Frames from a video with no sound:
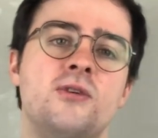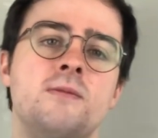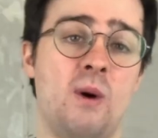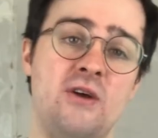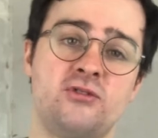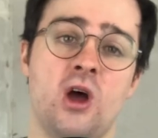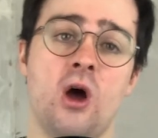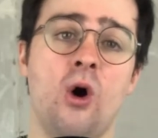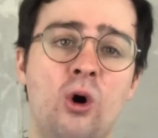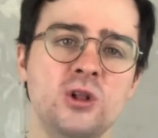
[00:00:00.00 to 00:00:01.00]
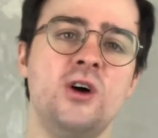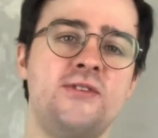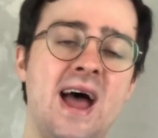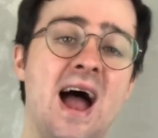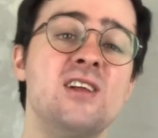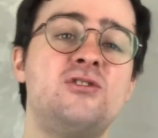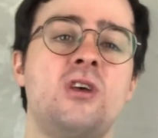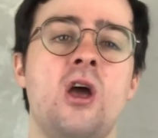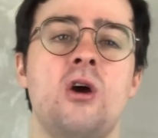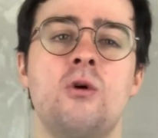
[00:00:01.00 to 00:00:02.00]
So after all of that,
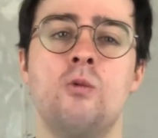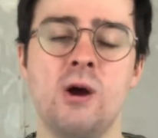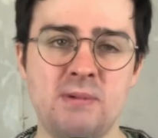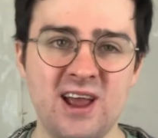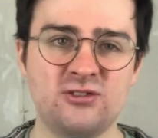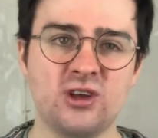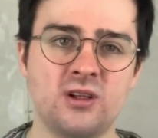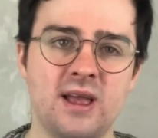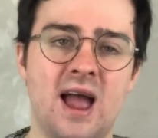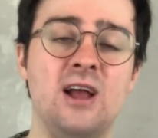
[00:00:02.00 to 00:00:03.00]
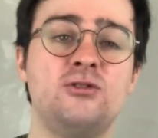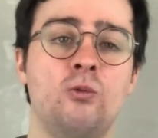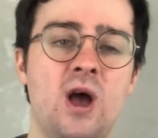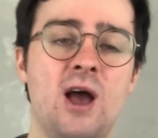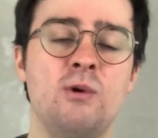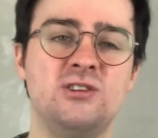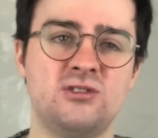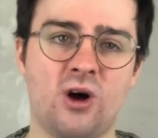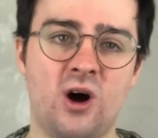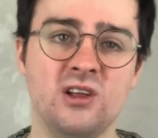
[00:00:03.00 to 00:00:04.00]
we're basically at where we
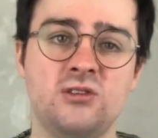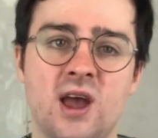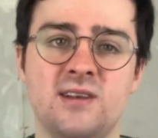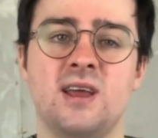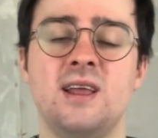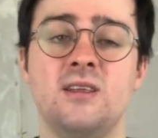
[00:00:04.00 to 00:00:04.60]
started.